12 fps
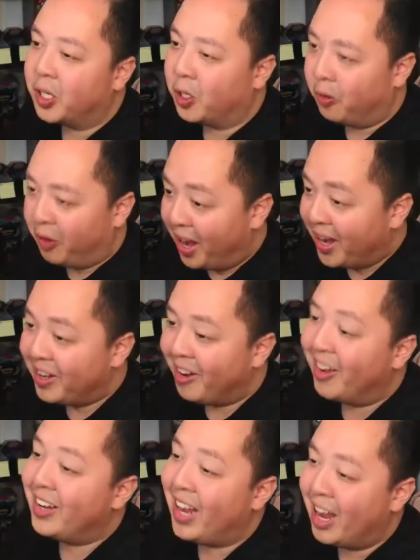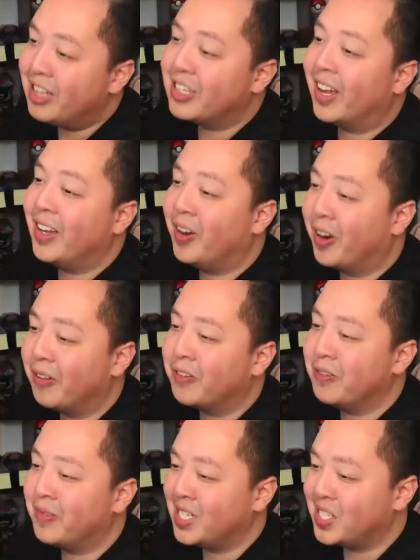Koraidon SIR
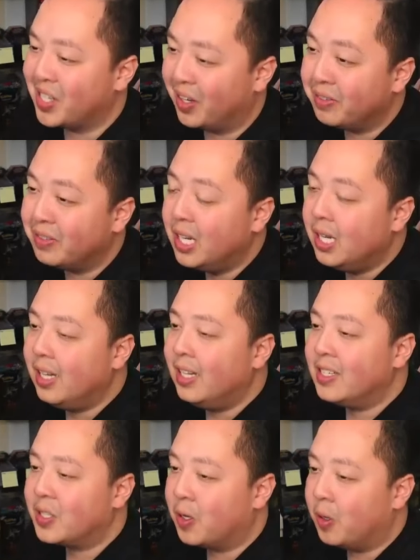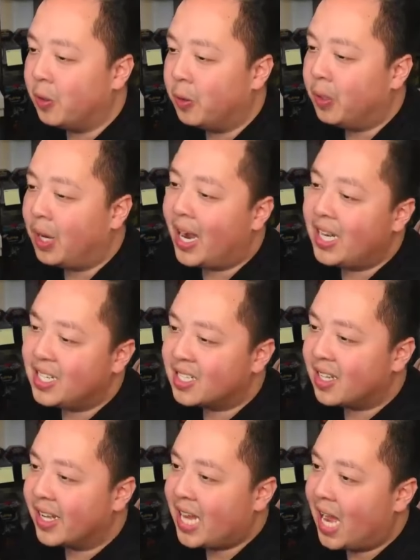for myself. So I
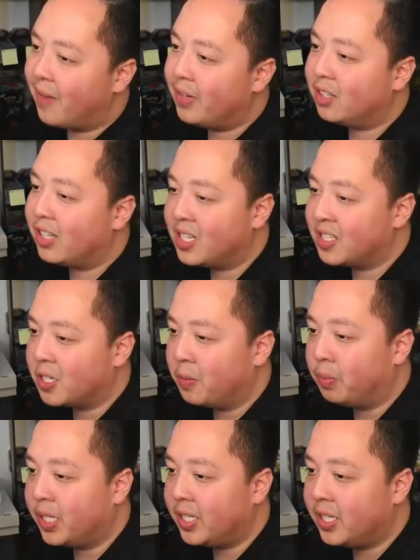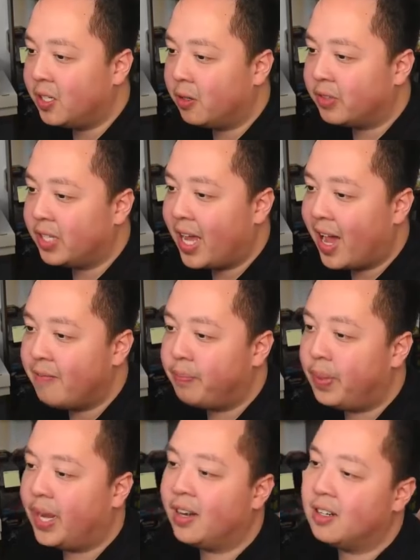just like having things completed, you know, if they have
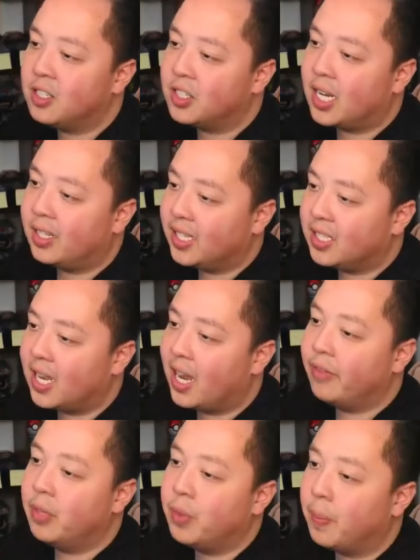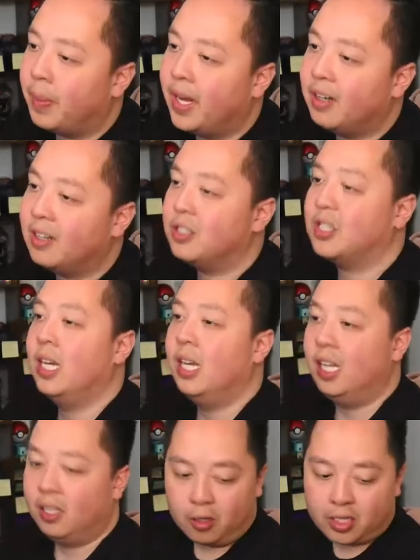pairs, I like to have them in pairs.
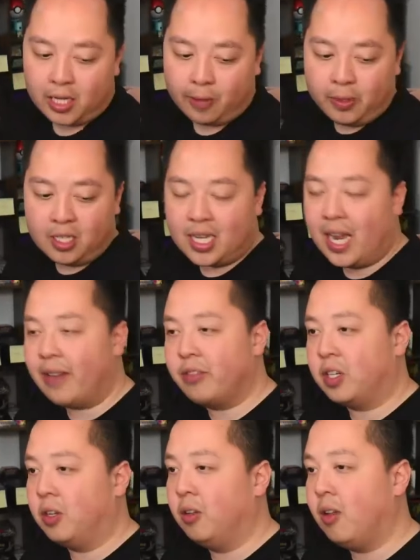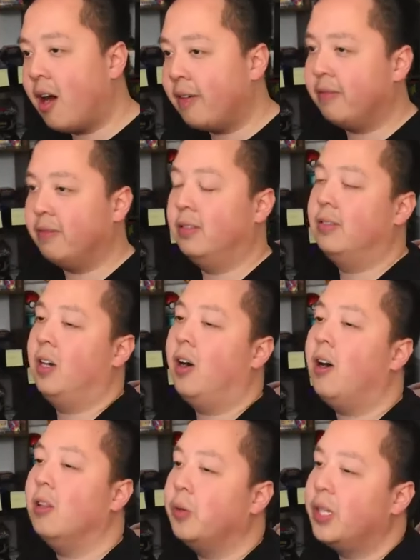Looks like we just have the Klawf
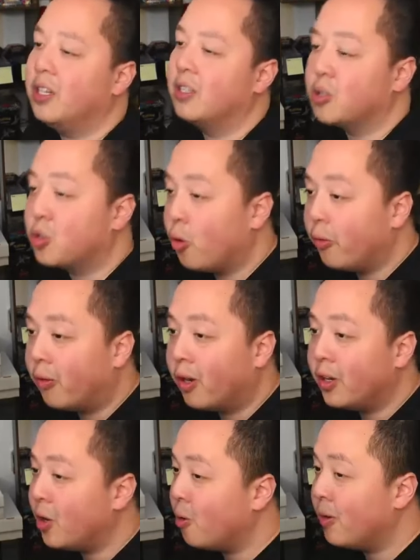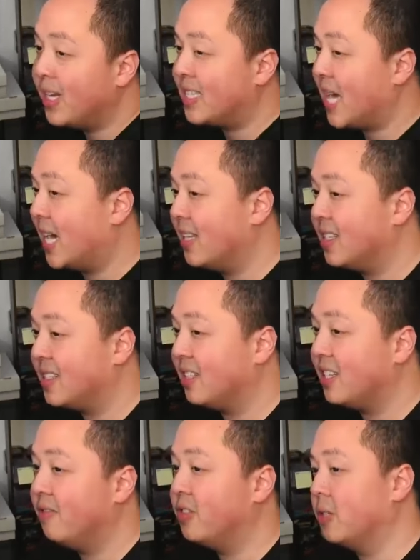holo here. So, so far, no hits out of the
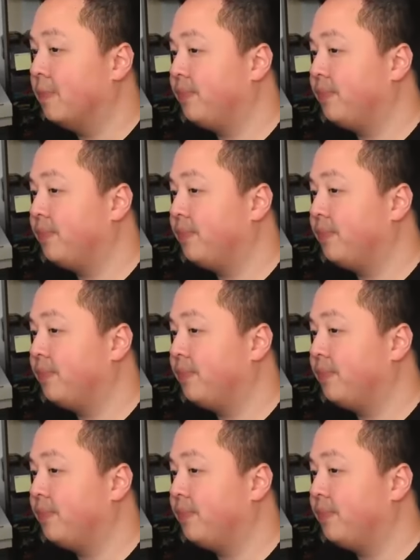sleeves.